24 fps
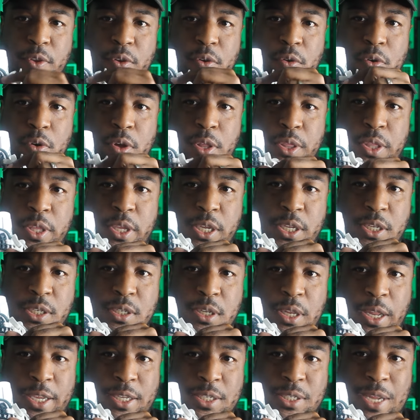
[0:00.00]
On these
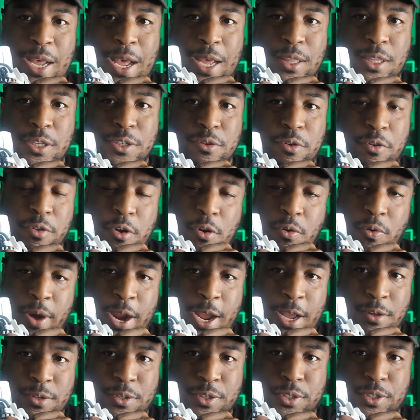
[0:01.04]
lace eyelets, or the
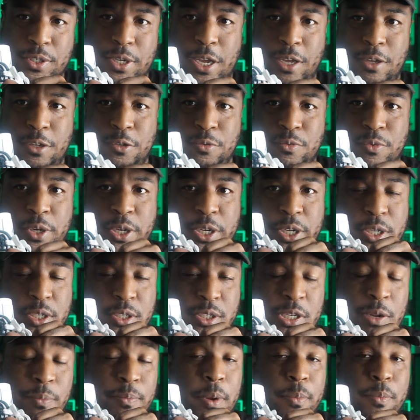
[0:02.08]
crowns, as
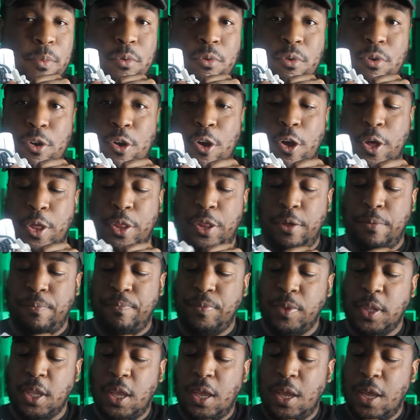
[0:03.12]
some people will call
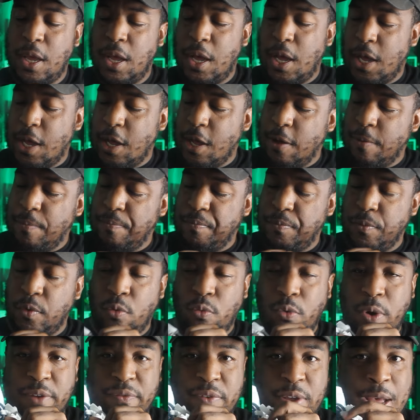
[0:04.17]
them,
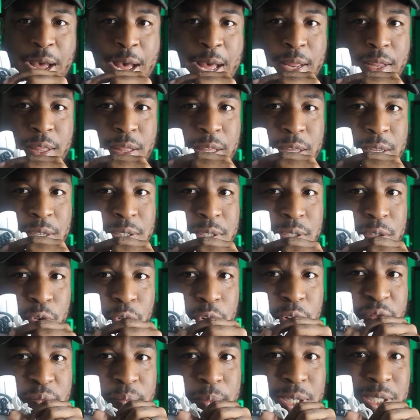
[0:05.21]
we've got this
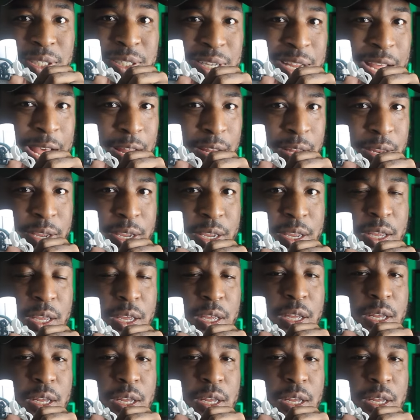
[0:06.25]
sort of metallic